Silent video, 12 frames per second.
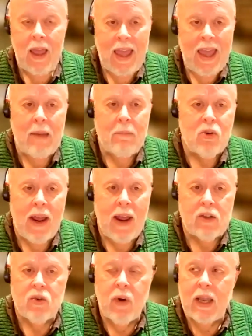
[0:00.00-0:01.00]

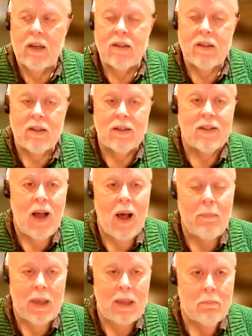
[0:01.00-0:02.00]
Amtrak trains
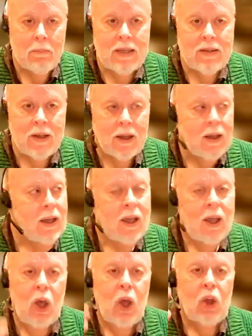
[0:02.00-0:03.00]
stop in Mystic
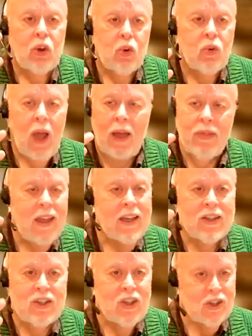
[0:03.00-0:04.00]
I think
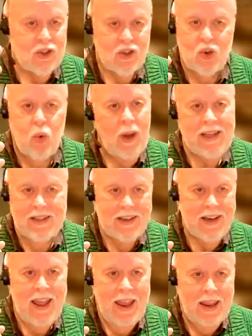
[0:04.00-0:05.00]
it's just twice a
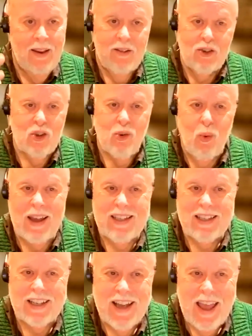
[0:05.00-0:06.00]
day,
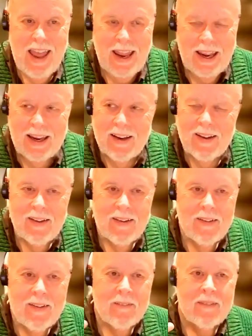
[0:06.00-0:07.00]
twice a day.
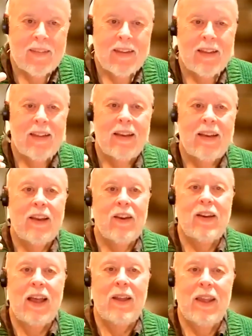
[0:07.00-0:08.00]

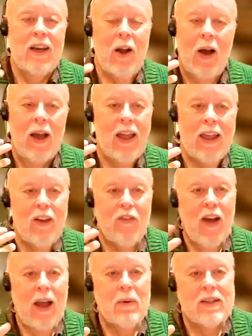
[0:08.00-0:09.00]
The, you know,
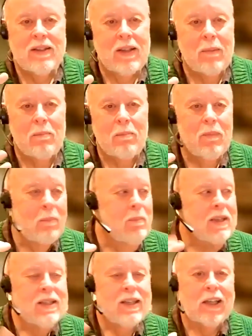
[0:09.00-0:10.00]
if I was the
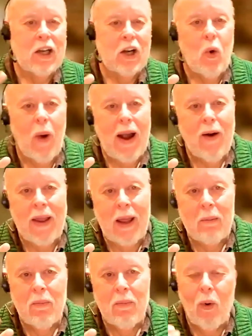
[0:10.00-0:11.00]
Mystic
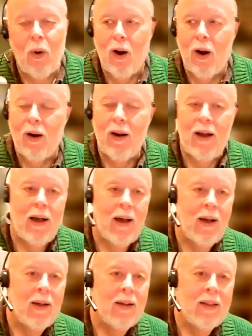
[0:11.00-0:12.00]
Aquarium or
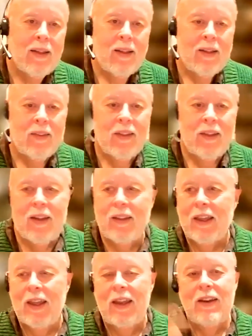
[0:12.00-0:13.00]
uh, the
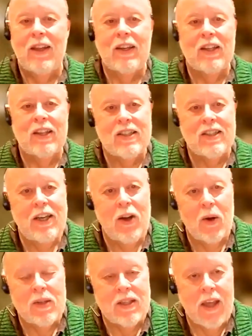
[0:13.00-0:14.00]
the Indian
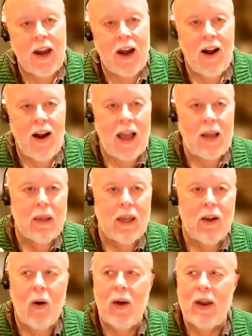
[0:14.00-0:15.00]
casinos there, I'd be
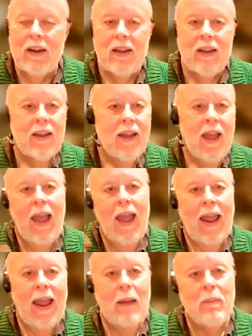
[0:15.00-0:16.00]
going,
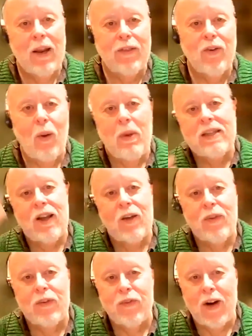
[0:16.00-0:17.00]
"Hey, I'm going to throw
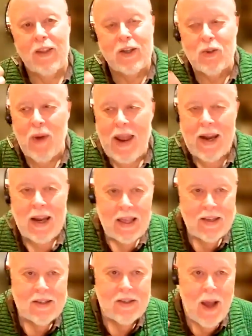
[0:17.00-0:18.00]
myself in front of the train.
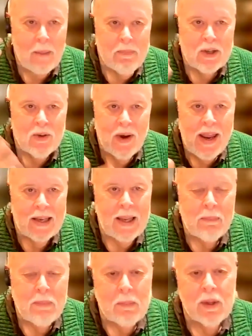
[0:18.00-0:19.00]
Stop the train.
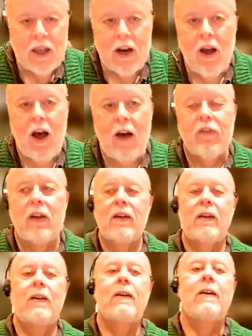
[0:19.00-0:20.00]
Let people get off."
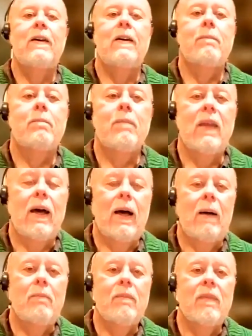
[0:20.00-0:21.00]

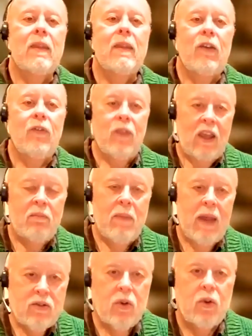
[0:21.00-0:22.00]
Uh, if if
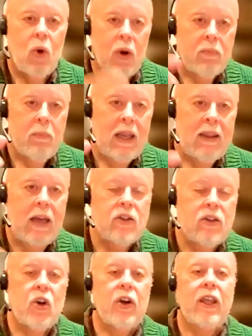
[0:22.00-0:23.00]
Metro North made that
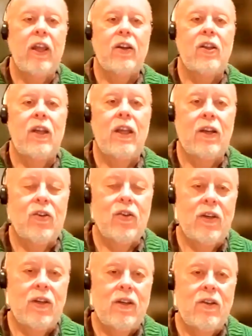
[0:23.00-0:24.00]
journey, it it
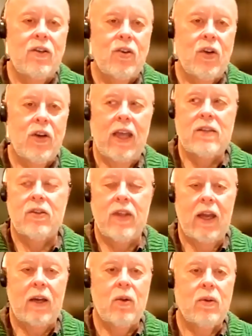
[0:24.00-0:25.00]
could could answer
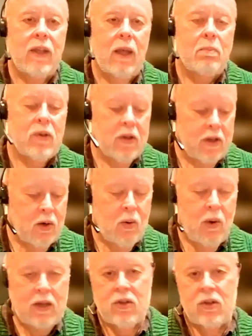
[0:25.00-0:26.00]
that that particular
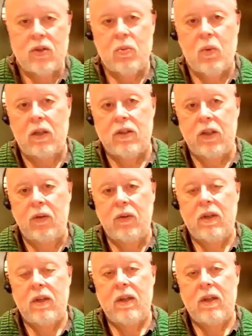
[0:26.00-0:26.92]
question as well too.